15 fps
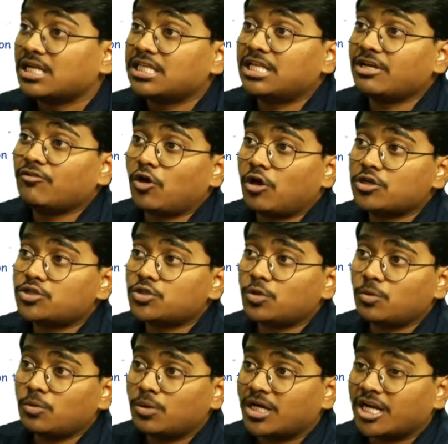they will
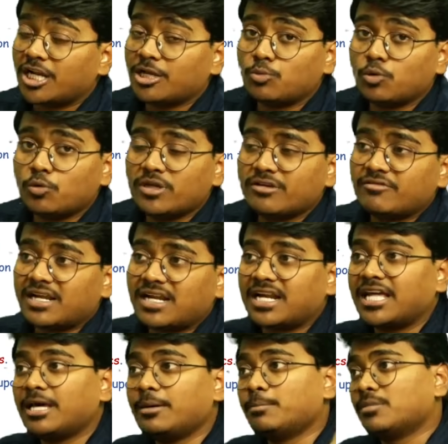also remove your
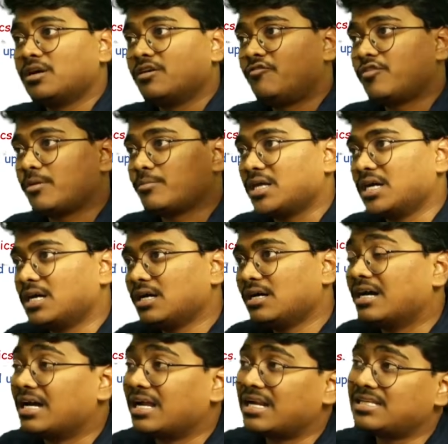name from the
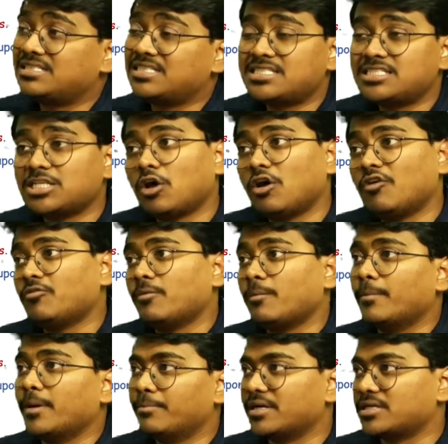register of
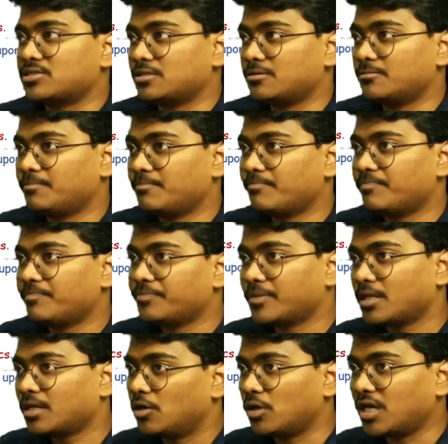members,
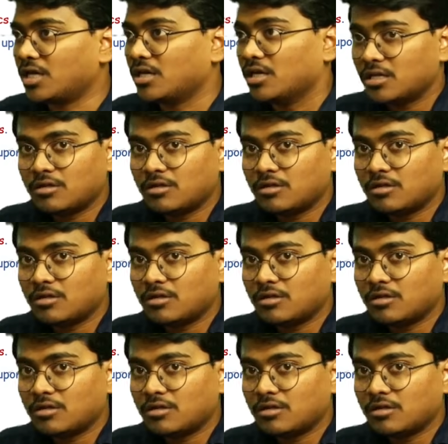okay.